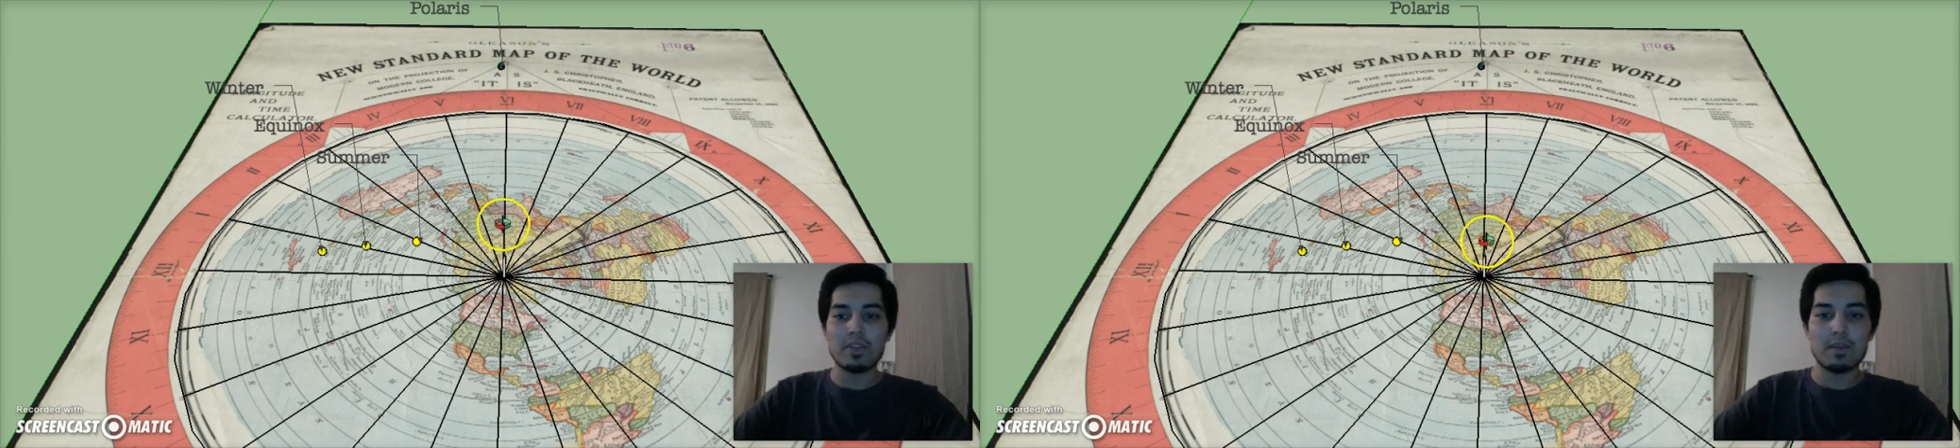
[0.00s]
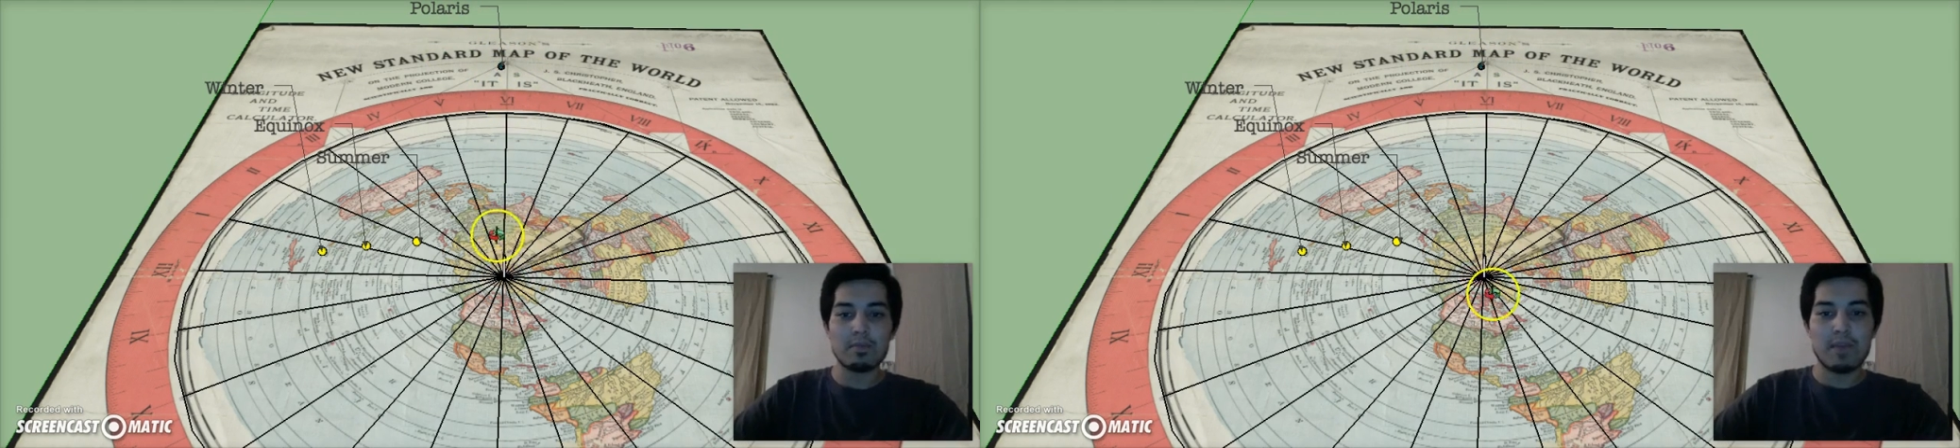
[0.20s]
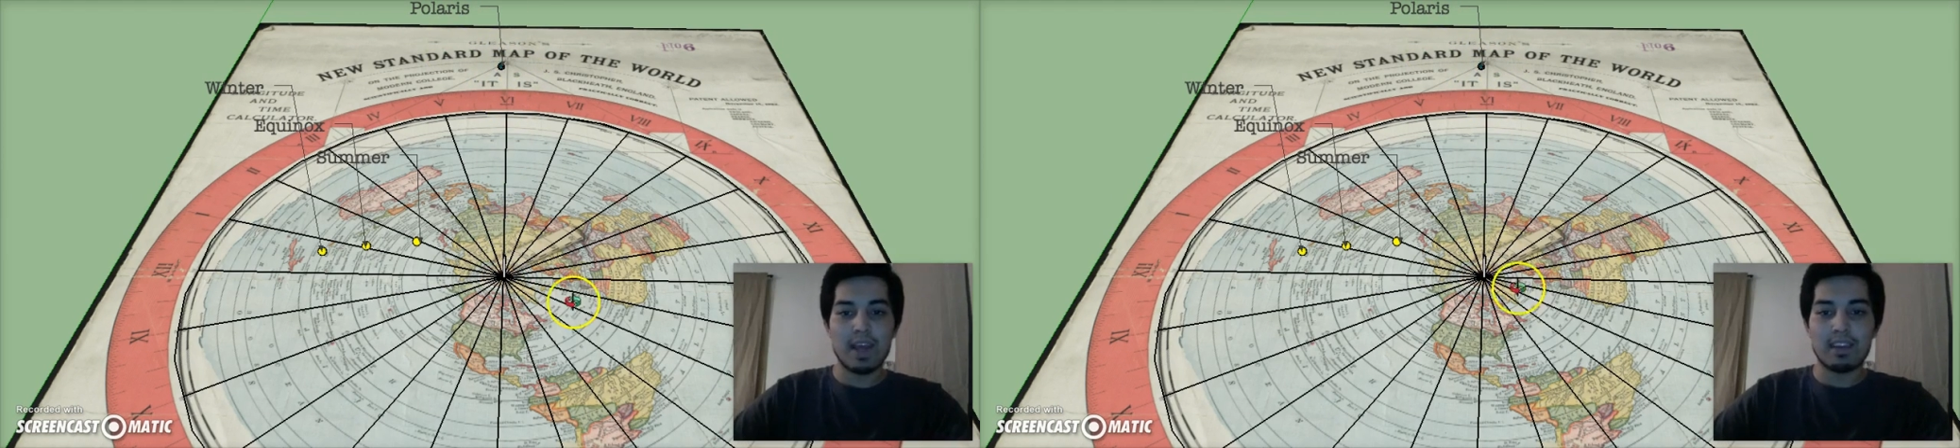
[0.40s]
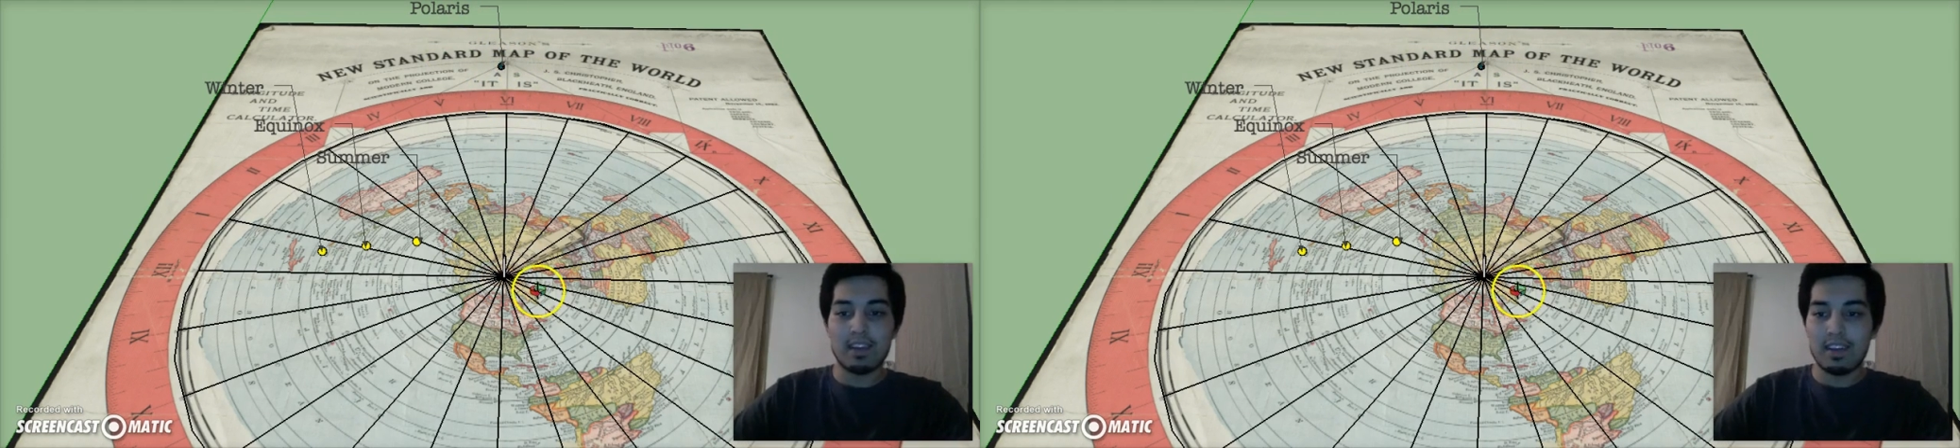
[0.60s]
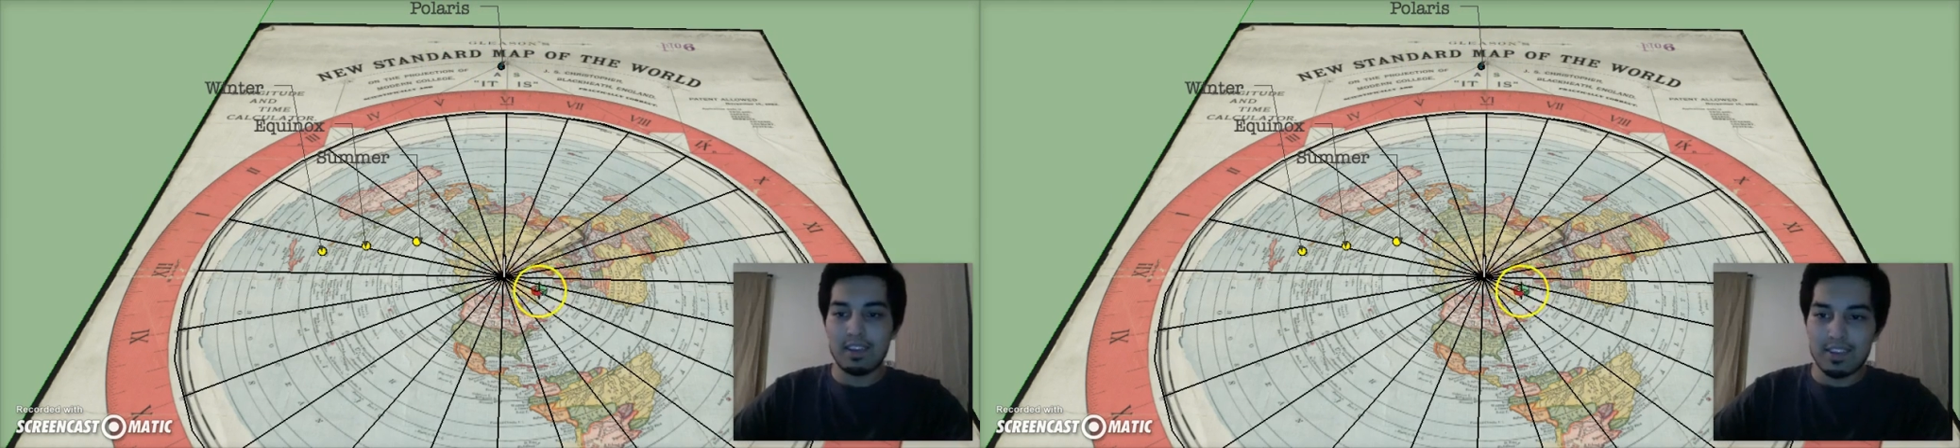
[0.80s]
and
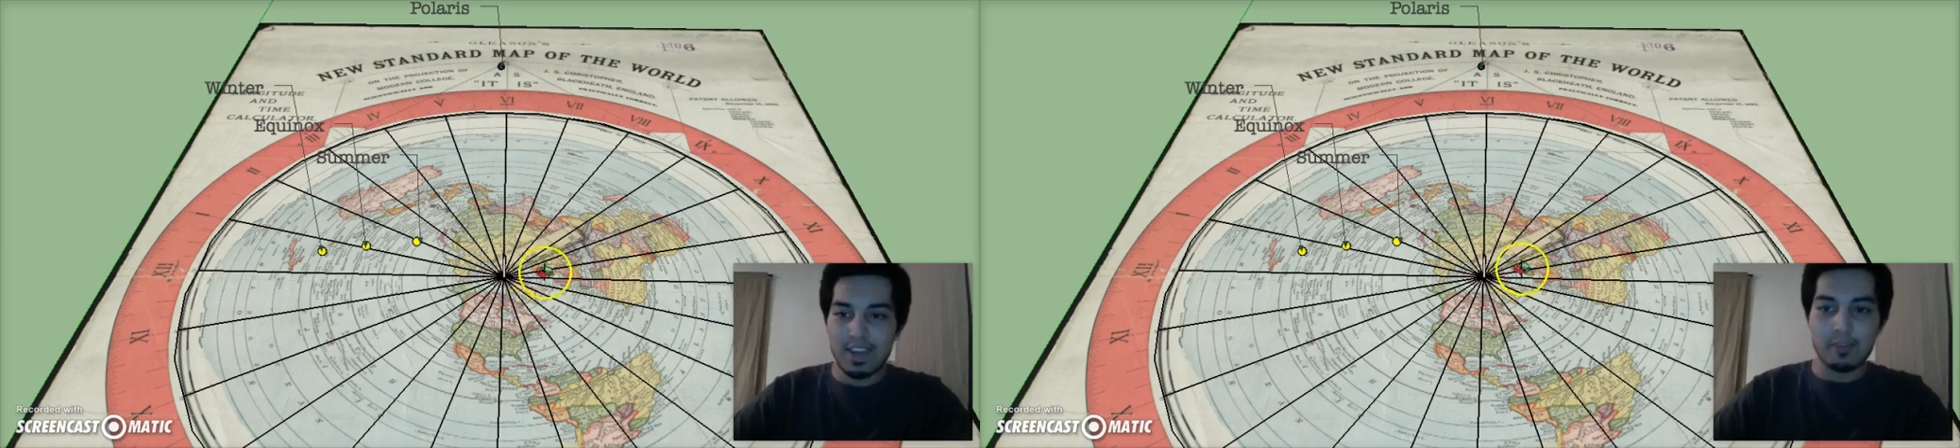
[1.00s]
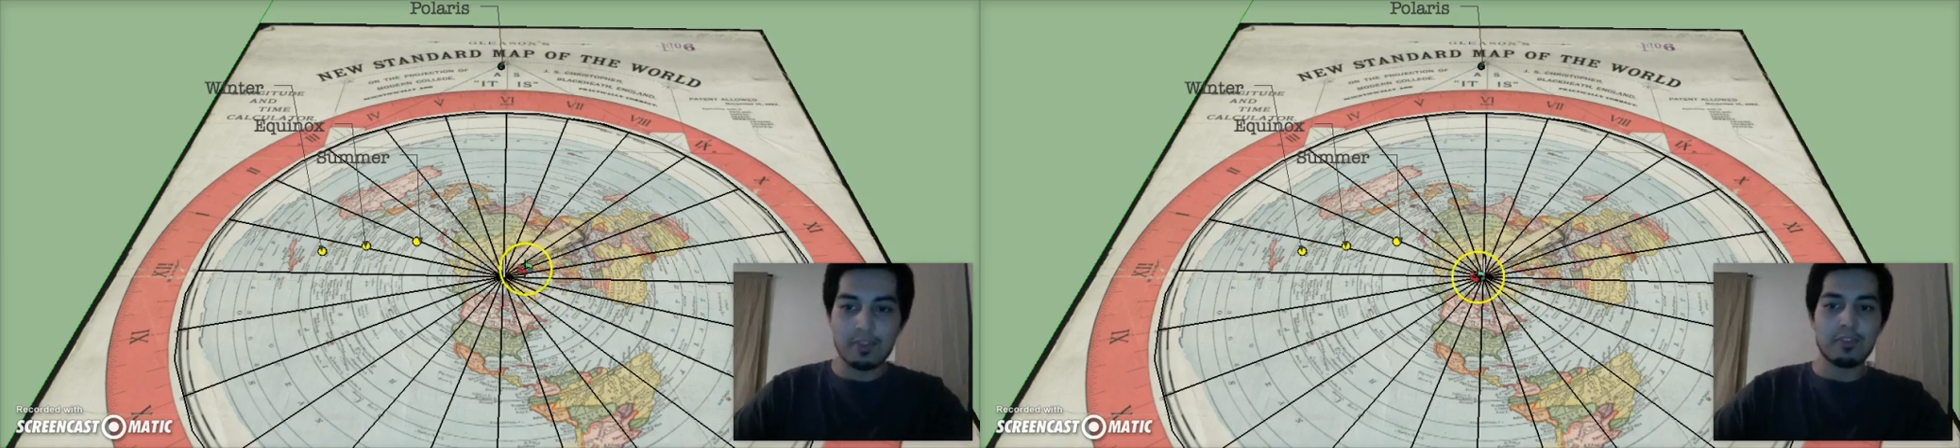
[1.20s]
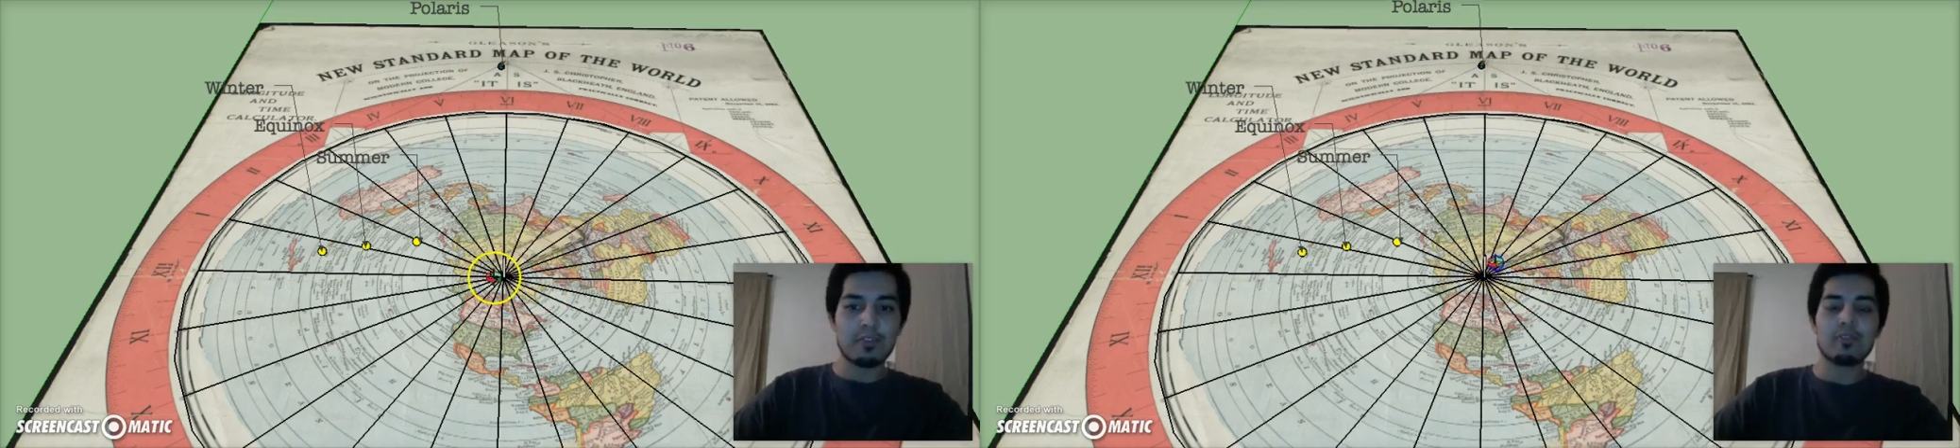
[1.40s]
magnetic south,